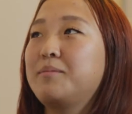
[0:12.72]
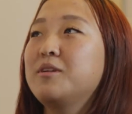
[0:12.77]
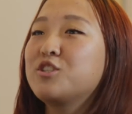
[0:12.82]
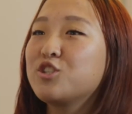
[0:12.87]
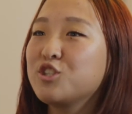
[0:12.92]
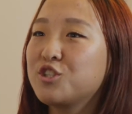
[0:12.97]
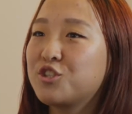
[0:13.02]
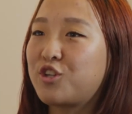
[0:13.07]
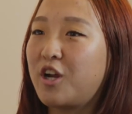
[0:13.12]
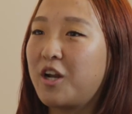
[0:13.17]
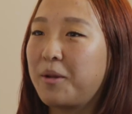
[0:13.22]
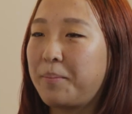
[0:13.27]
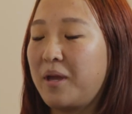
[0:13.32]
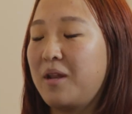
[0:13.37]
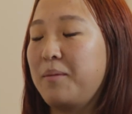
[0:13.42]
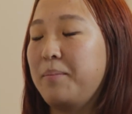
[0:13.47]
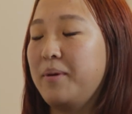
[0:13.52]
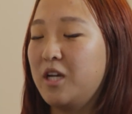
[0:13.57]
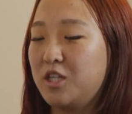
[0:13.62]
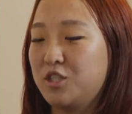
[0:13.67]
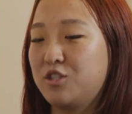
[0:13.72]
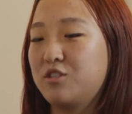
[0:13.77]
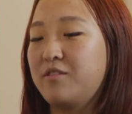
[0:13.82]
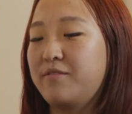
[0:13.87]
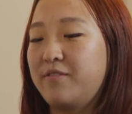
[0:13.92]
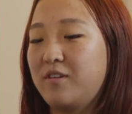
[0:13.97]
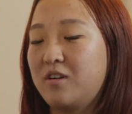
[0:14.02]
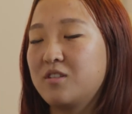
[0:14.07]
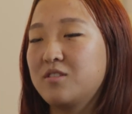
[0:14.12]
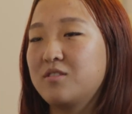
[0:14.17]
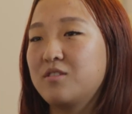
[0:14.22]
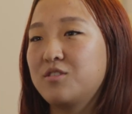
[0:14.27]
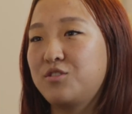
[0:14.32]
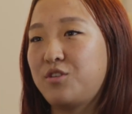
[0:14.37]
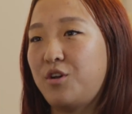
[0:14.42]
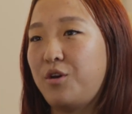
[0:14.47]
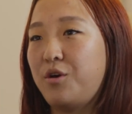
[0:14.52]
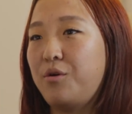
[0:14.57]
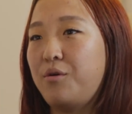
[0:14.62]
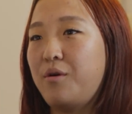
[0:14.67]
me just try to paint a picture first.
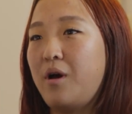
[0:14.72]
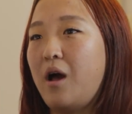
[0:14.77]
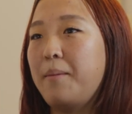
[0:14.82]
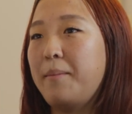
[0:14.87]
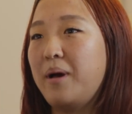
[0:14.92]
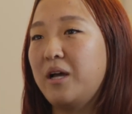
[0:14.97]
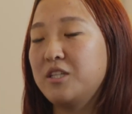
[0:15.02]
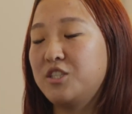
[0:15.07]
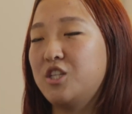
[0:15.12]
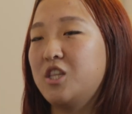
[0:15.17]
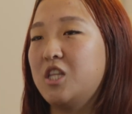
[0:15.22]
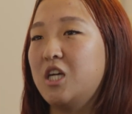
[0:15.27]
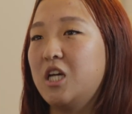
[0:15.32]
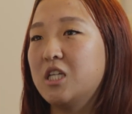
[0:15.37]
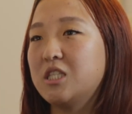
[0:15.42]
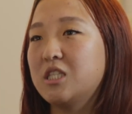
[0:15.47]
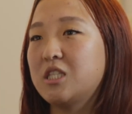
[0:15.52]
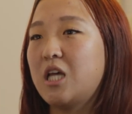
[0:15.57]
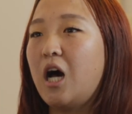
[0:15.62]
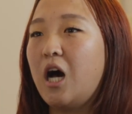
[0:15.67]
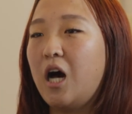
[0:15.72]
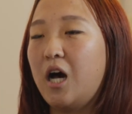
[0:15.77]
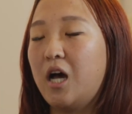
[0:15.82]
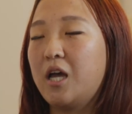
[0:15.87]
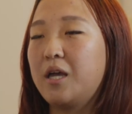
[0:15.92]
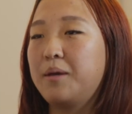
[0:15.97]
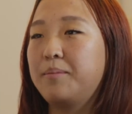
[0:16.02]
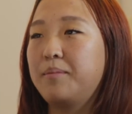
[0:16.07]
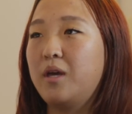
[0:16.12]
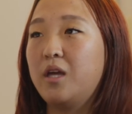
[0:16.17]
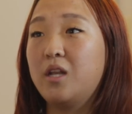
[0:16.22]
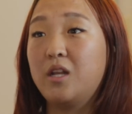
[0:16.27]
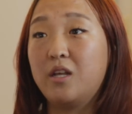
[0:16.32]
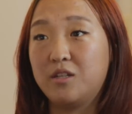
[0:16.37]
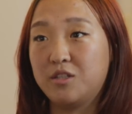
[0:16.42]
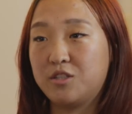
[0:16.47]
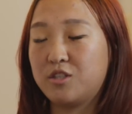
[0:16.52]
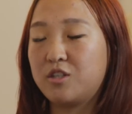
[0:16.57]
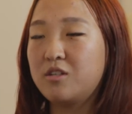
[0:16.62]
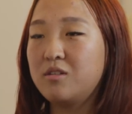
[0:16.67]
So imagine this. I'm an
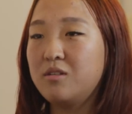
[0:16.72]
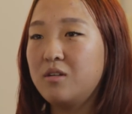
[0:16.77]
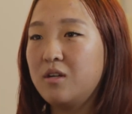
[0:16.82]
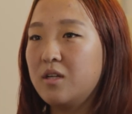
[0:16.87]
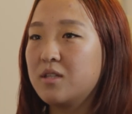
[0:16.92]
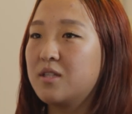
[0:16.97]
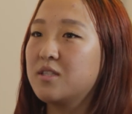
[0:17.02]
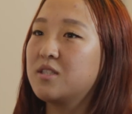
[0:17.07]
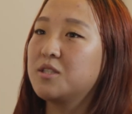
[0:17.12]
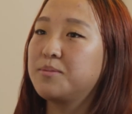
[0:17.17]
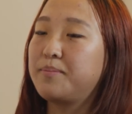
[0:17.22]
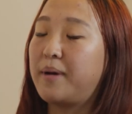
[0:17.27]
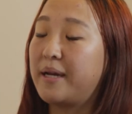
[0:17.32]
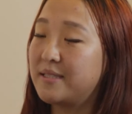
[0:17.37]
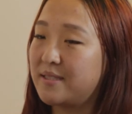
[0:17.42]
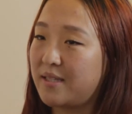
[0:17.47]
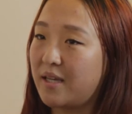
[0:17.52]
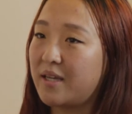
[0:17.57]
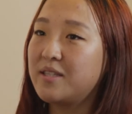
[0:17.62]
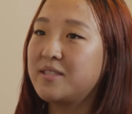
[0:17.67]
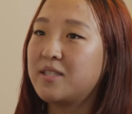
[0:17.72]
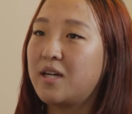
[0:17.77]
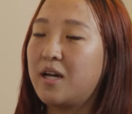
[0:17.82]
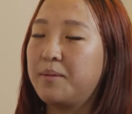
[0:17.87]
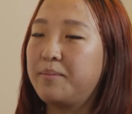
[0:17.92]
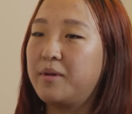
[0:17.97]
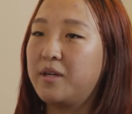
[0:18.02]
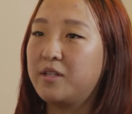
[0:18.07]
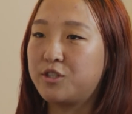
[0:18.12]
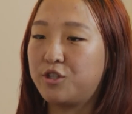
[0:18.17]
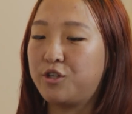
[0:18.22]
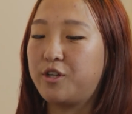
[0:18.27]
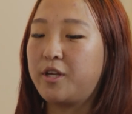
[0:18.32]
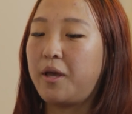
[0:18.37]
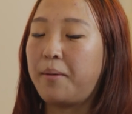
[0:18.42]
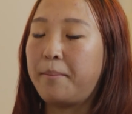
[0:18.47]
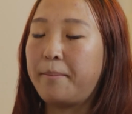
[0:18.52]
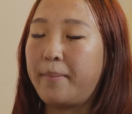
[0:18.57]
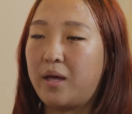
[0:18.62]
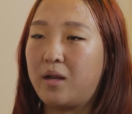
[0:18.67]
intern. This is my second time interning
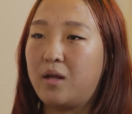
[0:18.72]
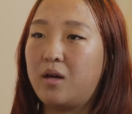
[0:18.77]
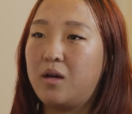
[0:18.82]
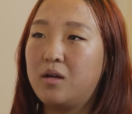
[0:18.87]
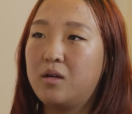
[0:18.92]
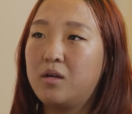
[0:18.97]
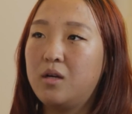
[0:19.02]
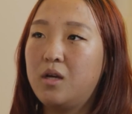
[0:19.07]
at Meta.